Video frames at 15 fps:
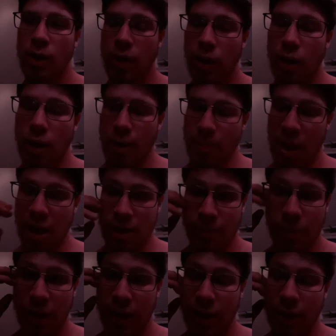I am
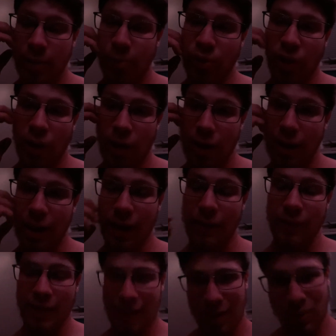painting the block and
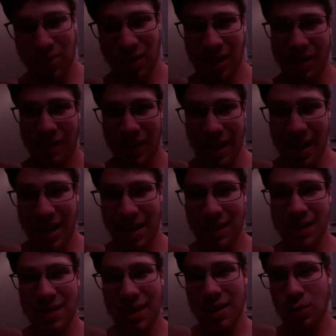the outside of the
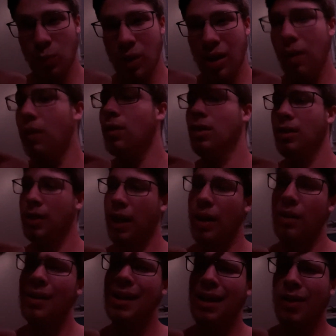heads as well, kind of
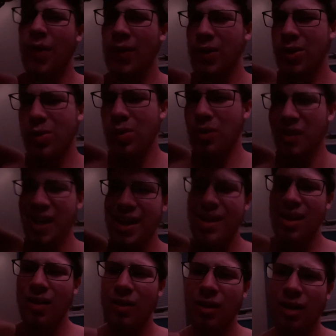like a Nardo gray
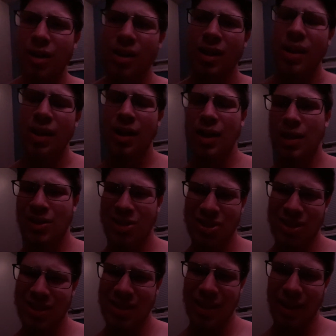color, just
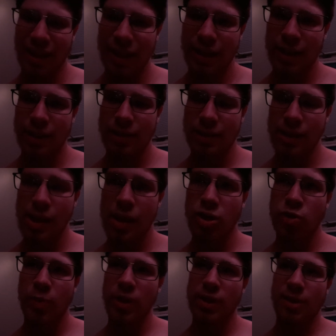because I like it. And then the engine
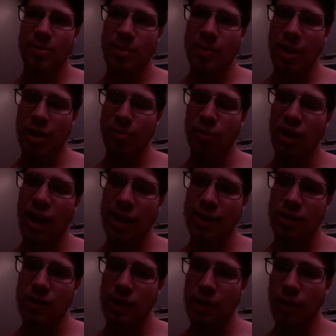bay is going to be painted black, so
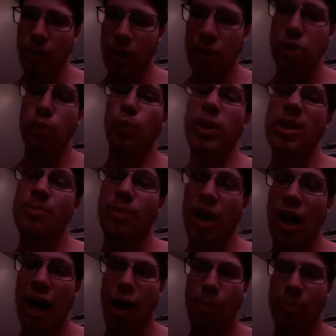that gray should really
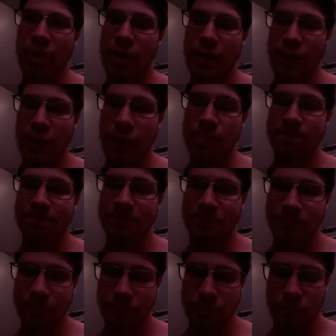pop in there.
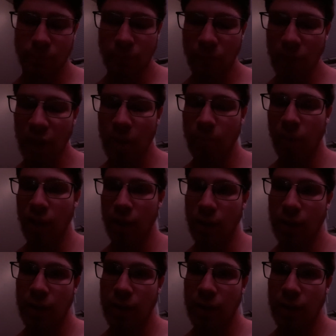But